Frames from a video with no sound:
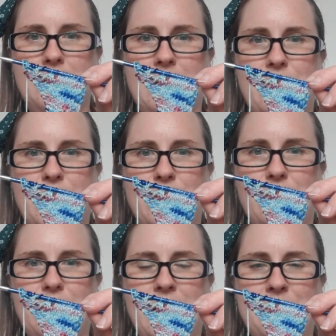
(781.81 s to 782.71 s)

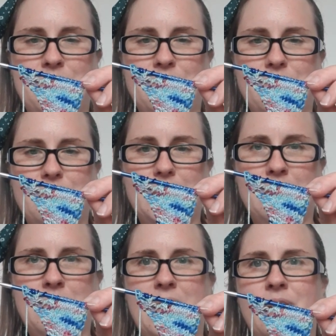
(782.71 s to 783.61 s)

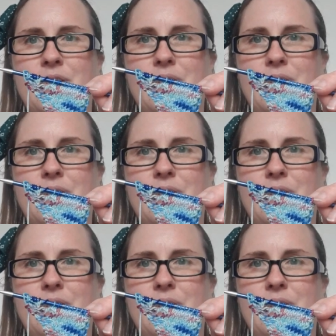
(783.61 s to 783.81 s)
By Under